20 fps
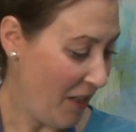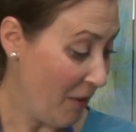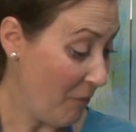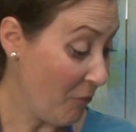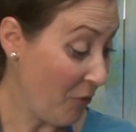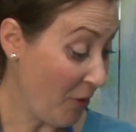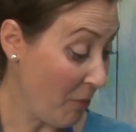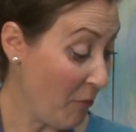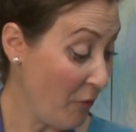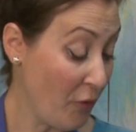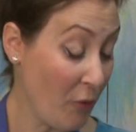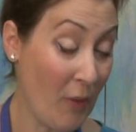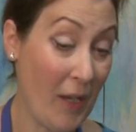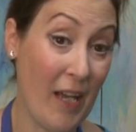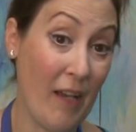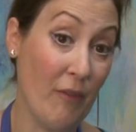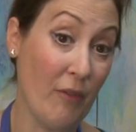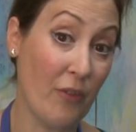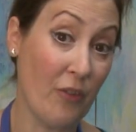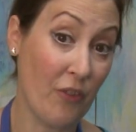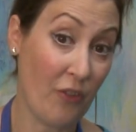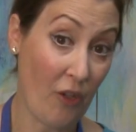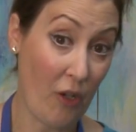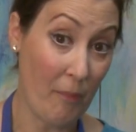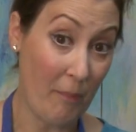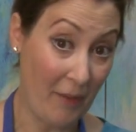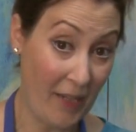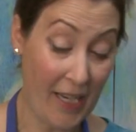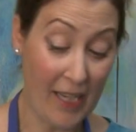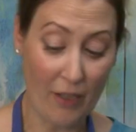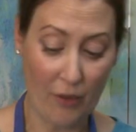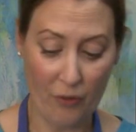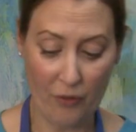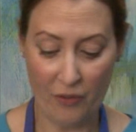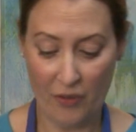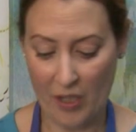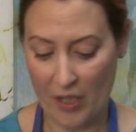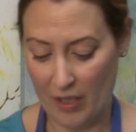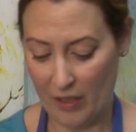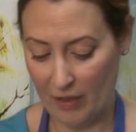Some of you have sharp
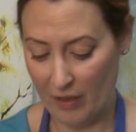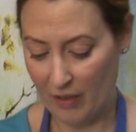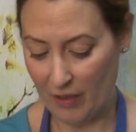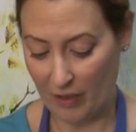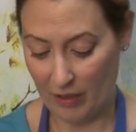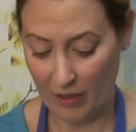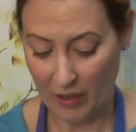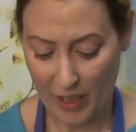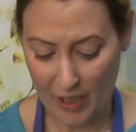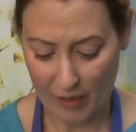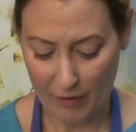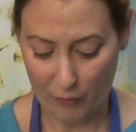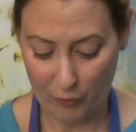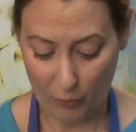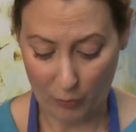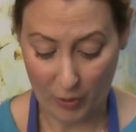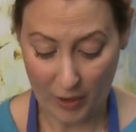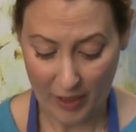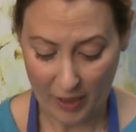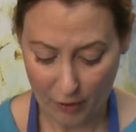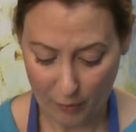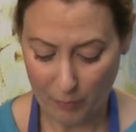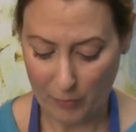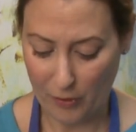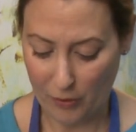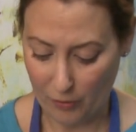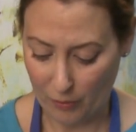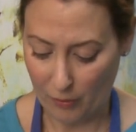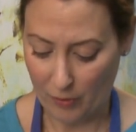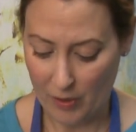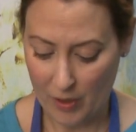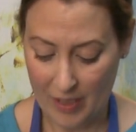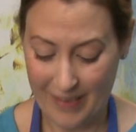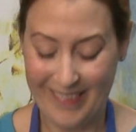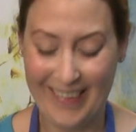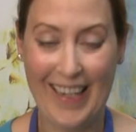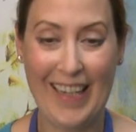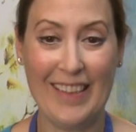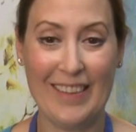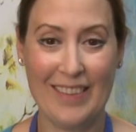nails, and the gloves will help you
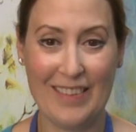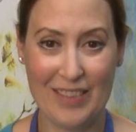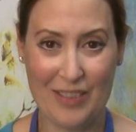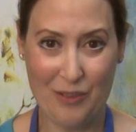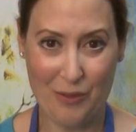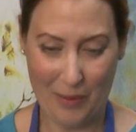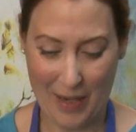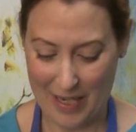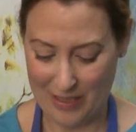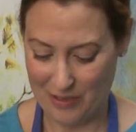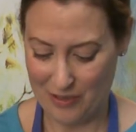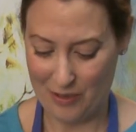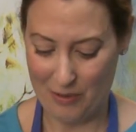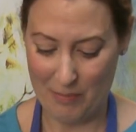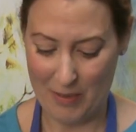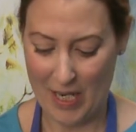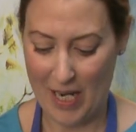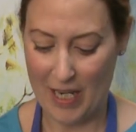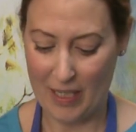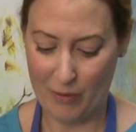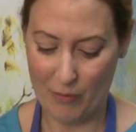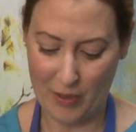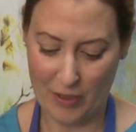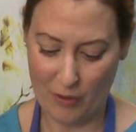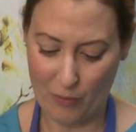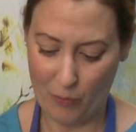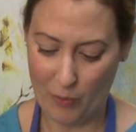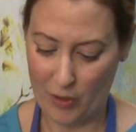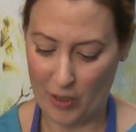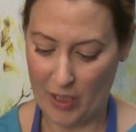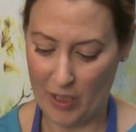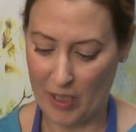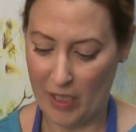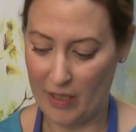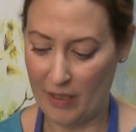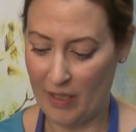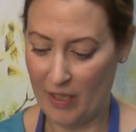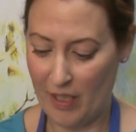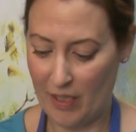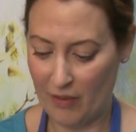not scratch your bag when you're working
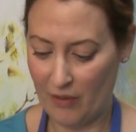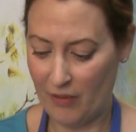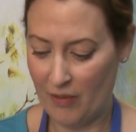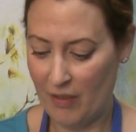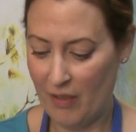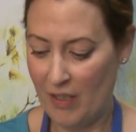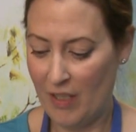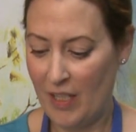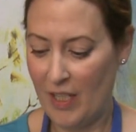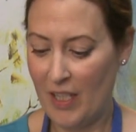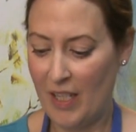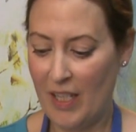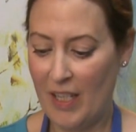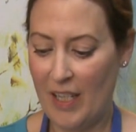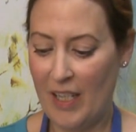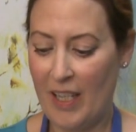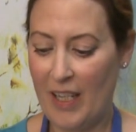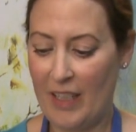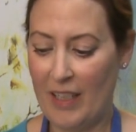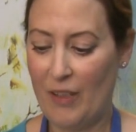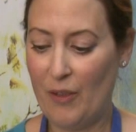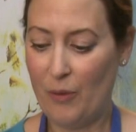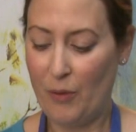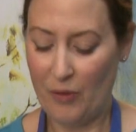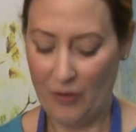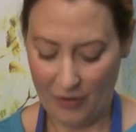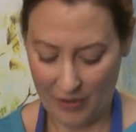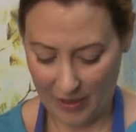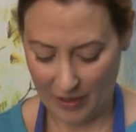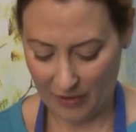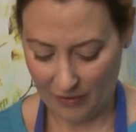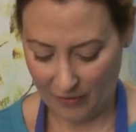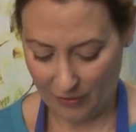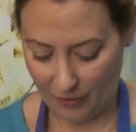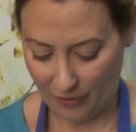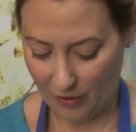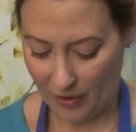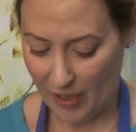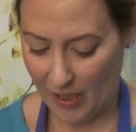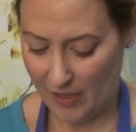on things. And I always think it's a
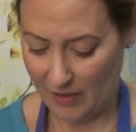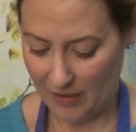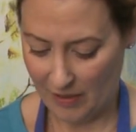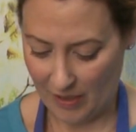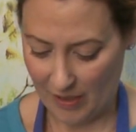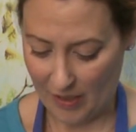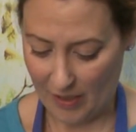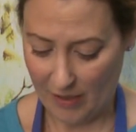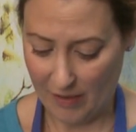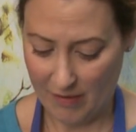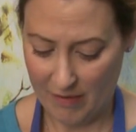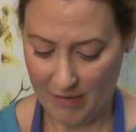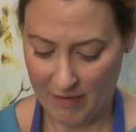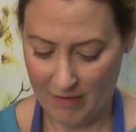good idea